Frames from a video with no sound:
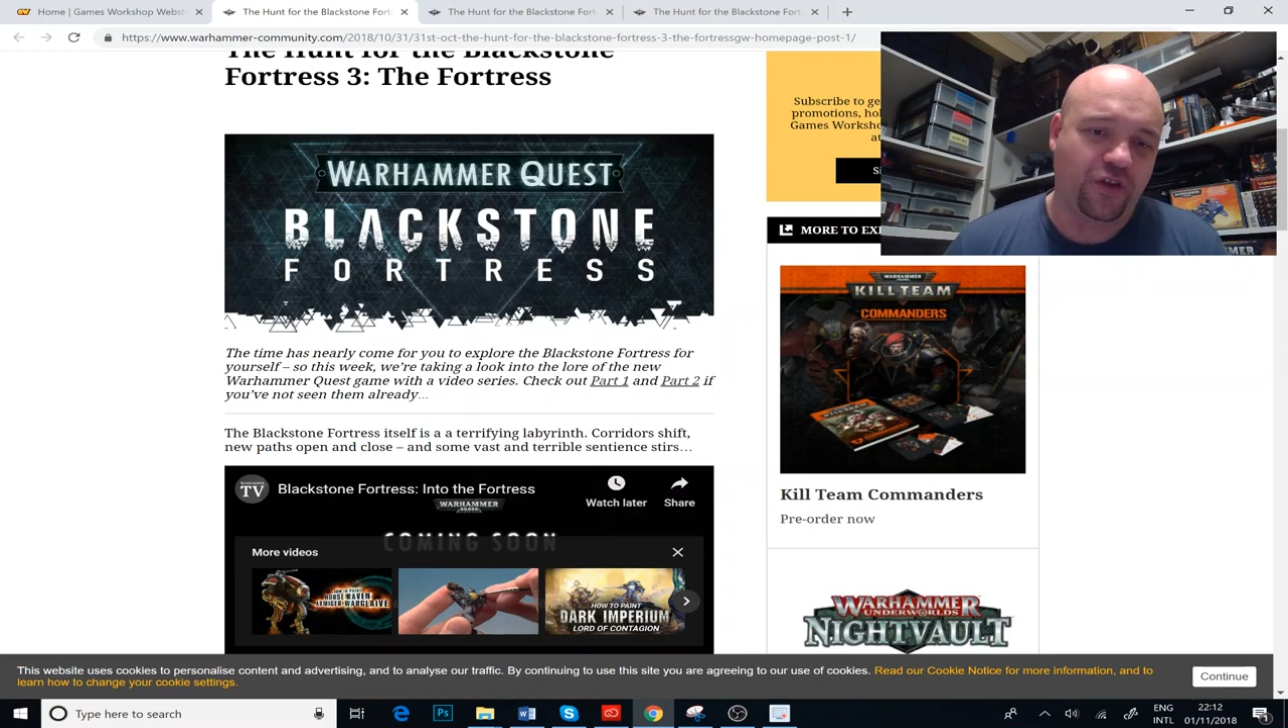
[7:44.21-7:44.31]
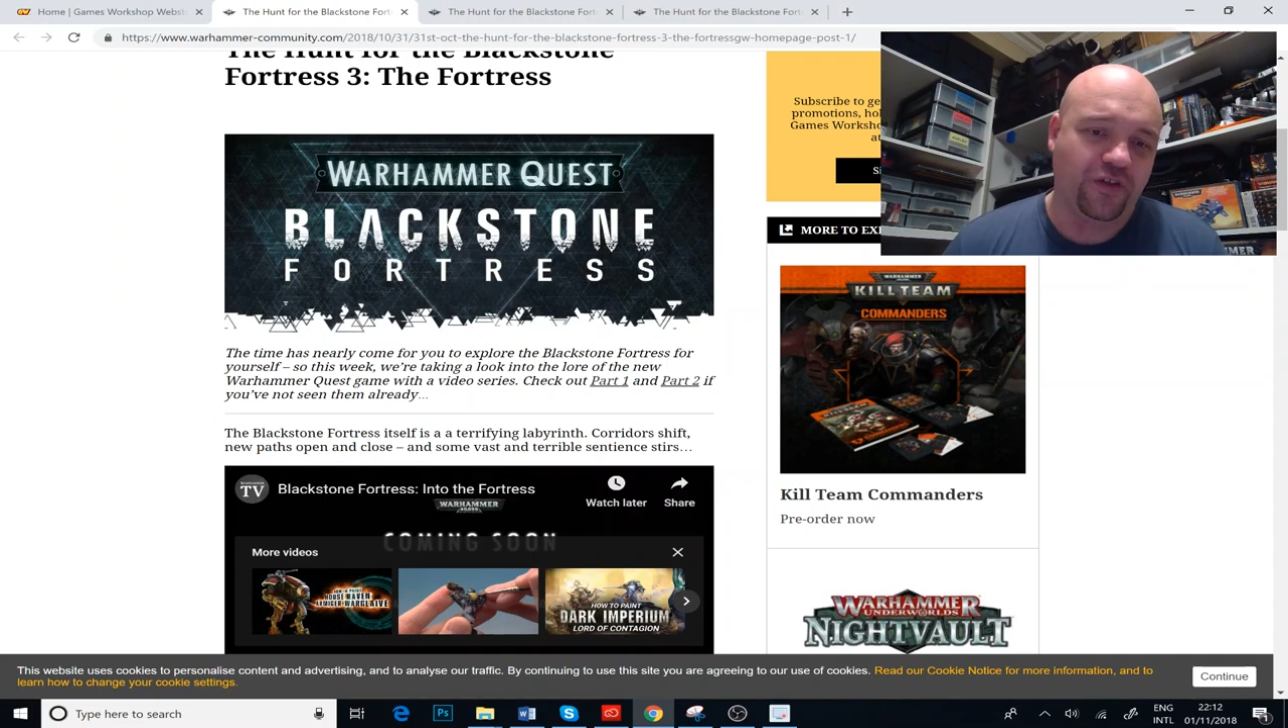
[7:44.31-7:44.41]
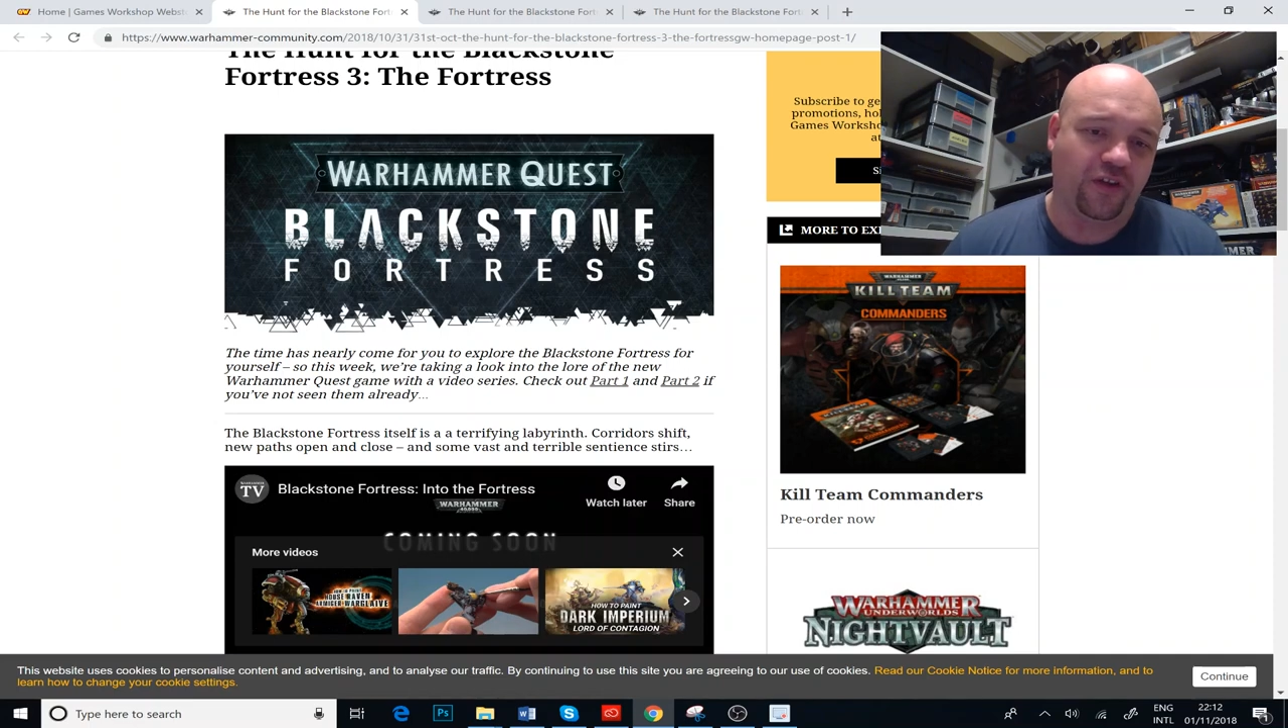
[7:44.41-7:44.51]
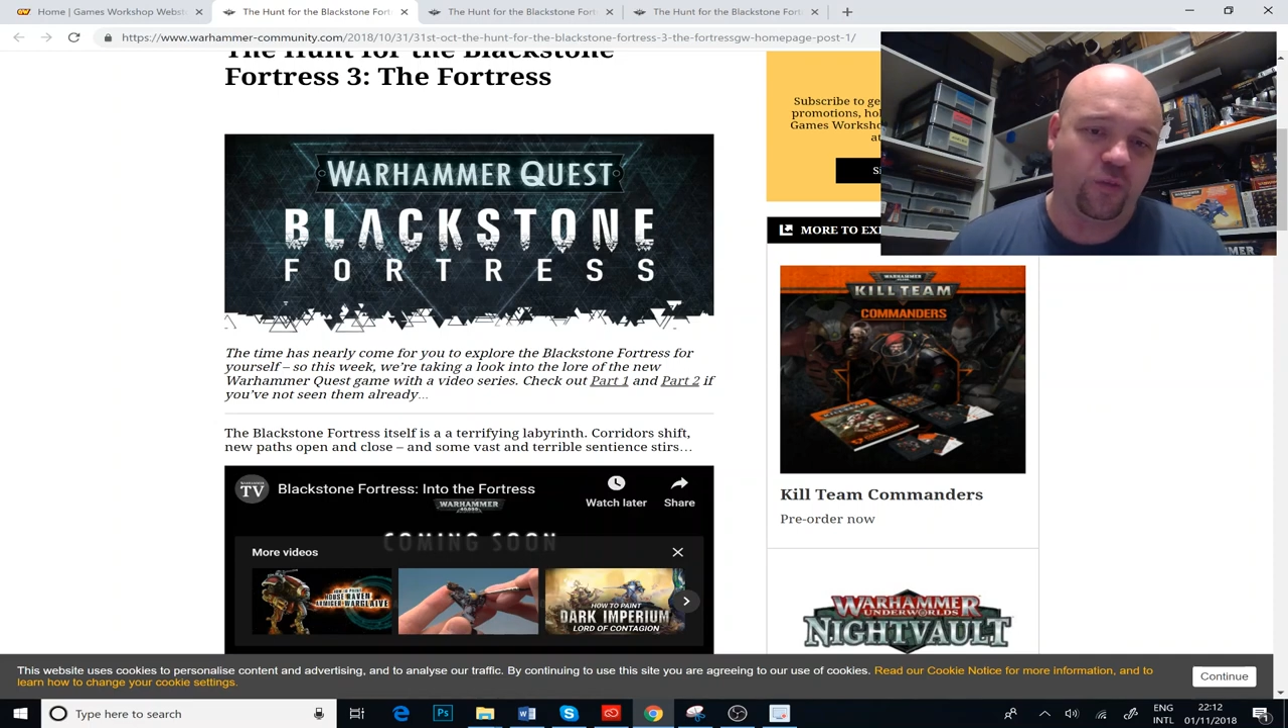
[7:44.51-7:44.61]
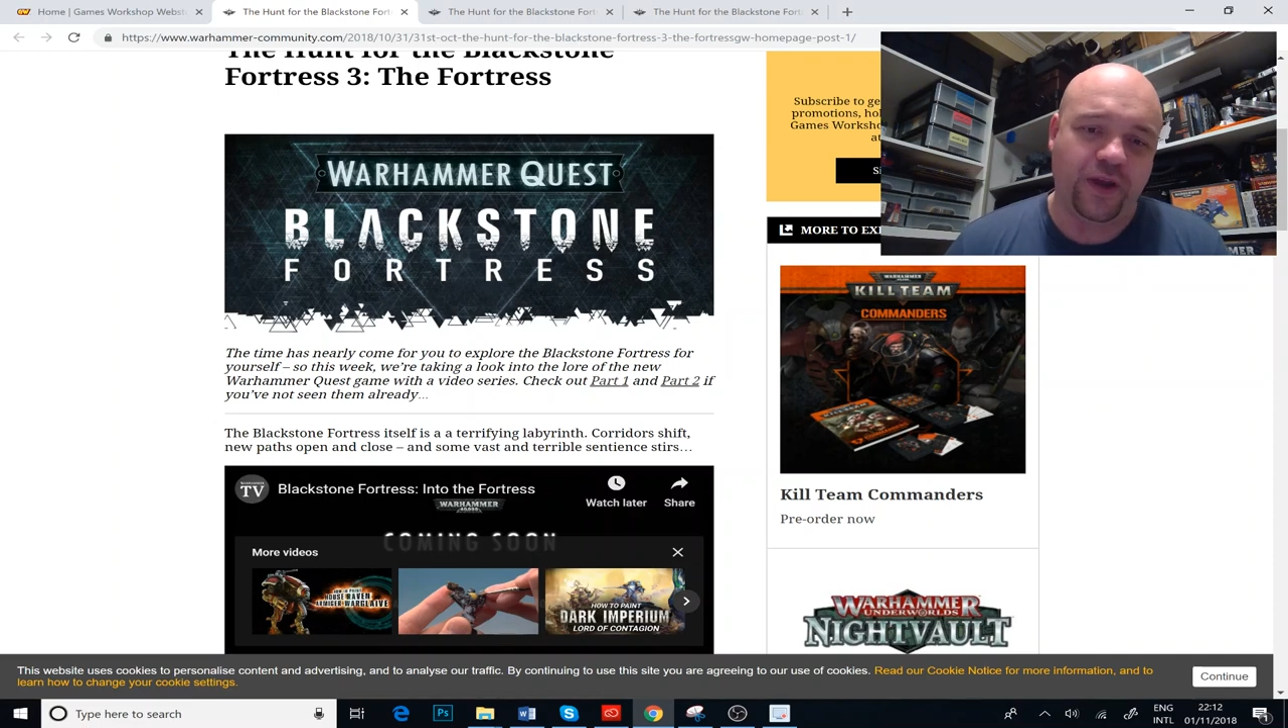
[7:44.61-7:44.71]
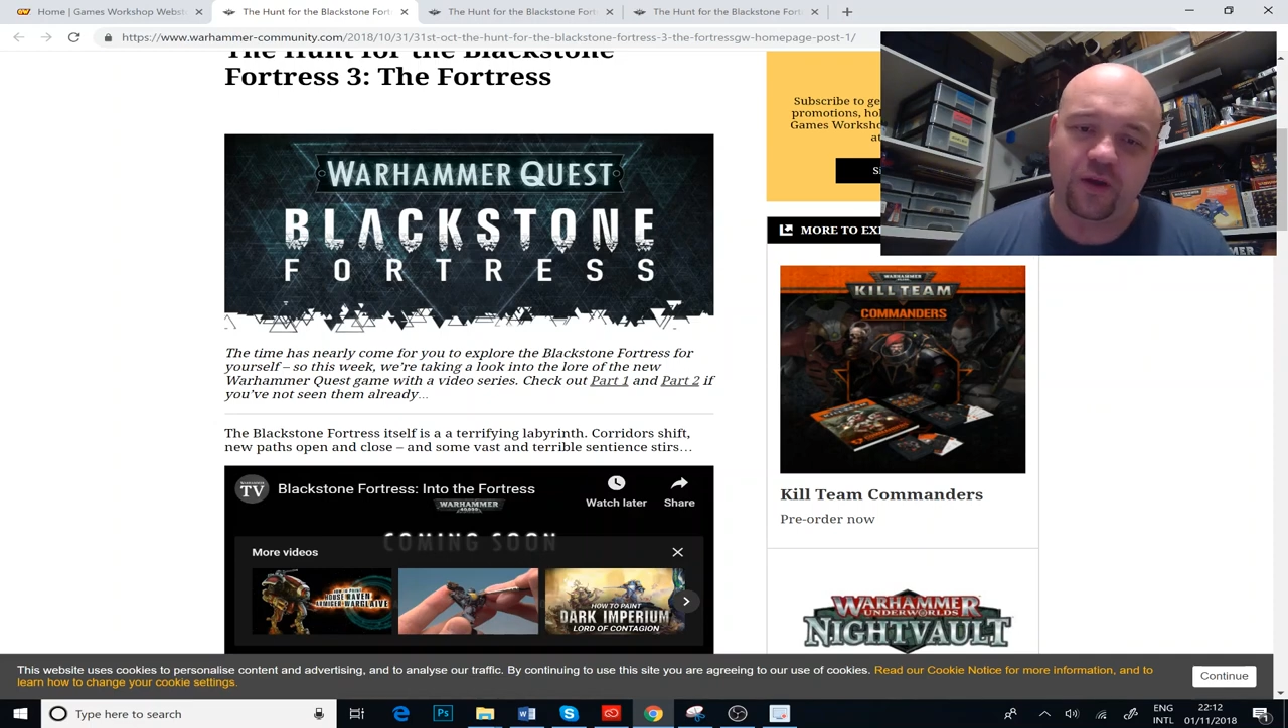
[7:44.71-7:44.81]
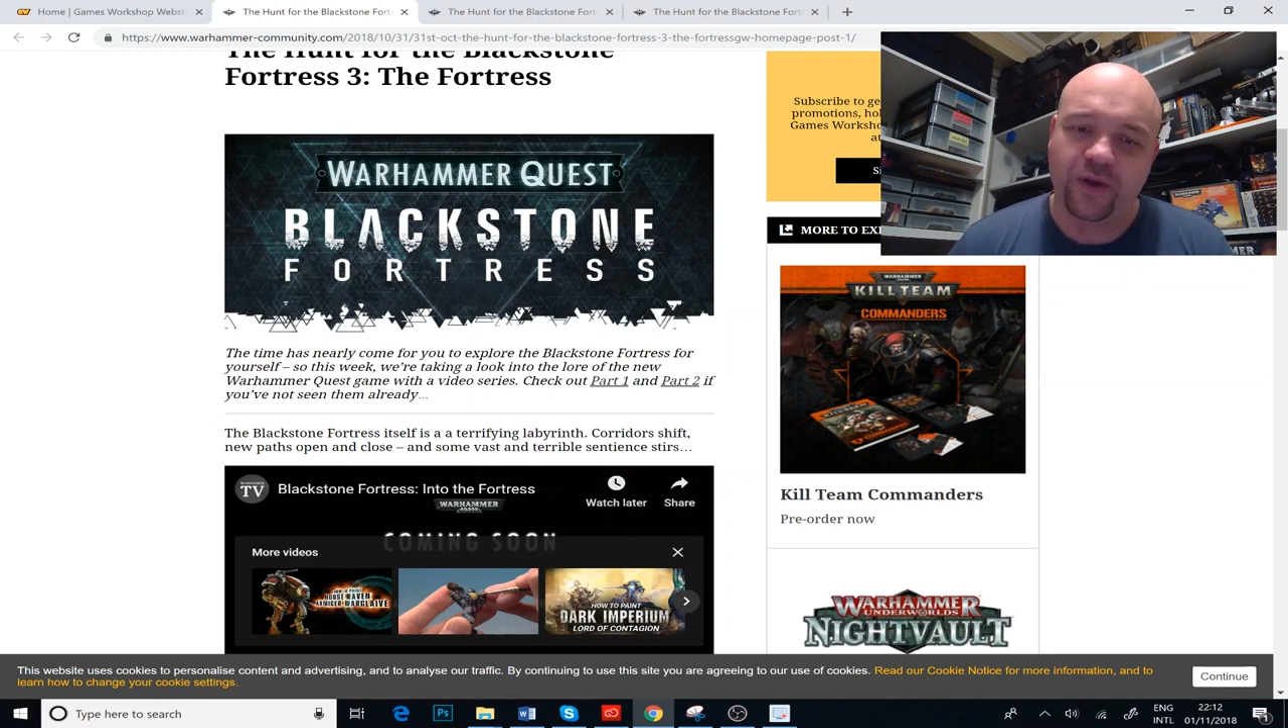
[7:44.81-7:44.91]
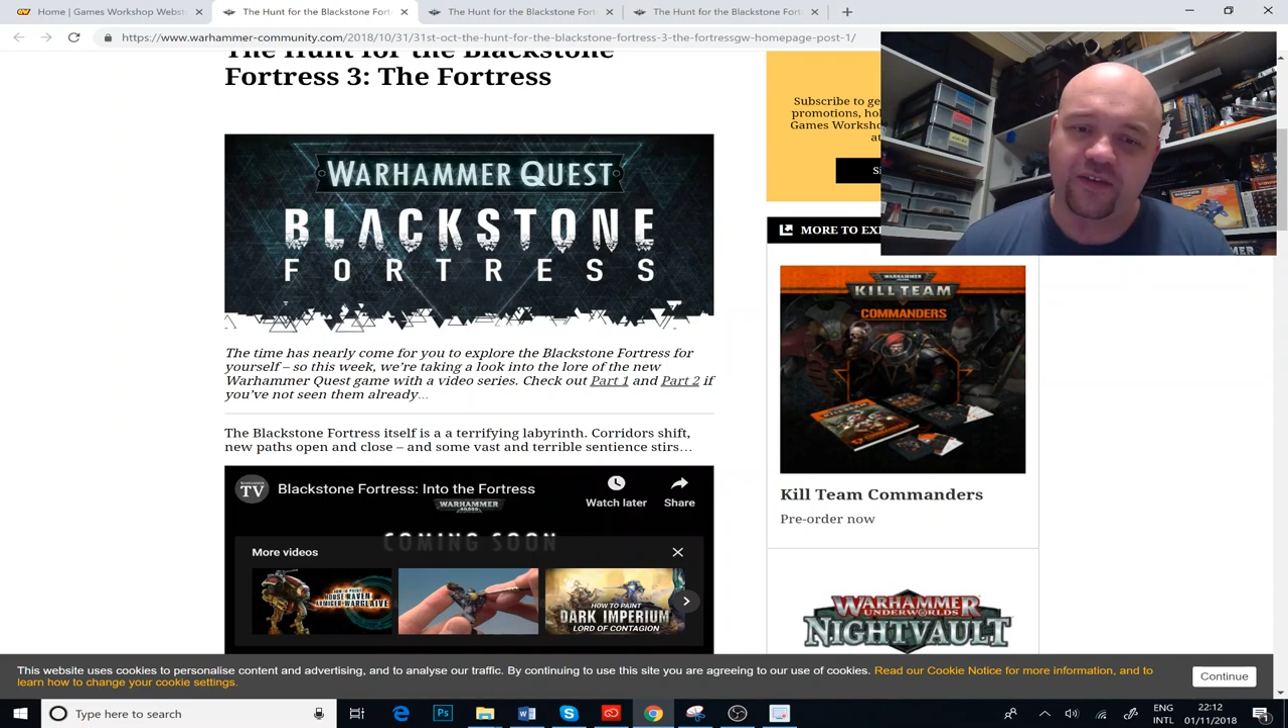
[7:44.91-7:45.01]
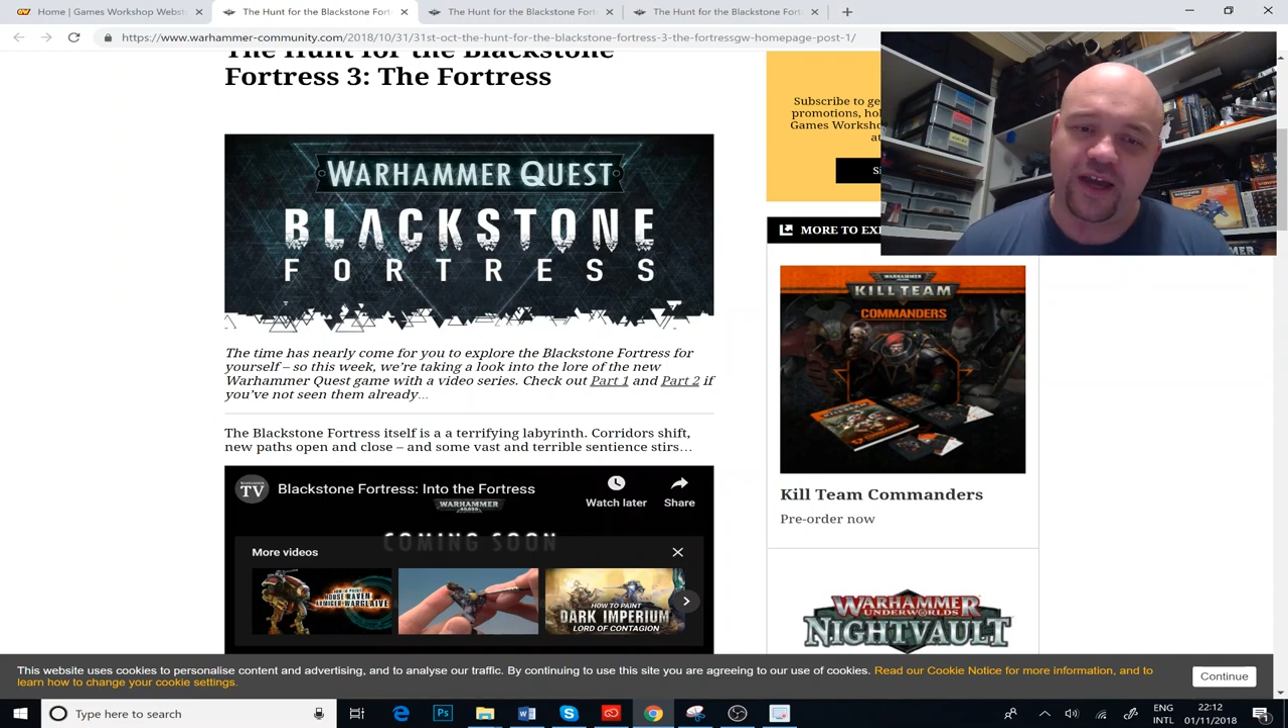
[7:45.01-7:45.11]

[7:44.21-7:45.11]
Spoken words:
So this week we're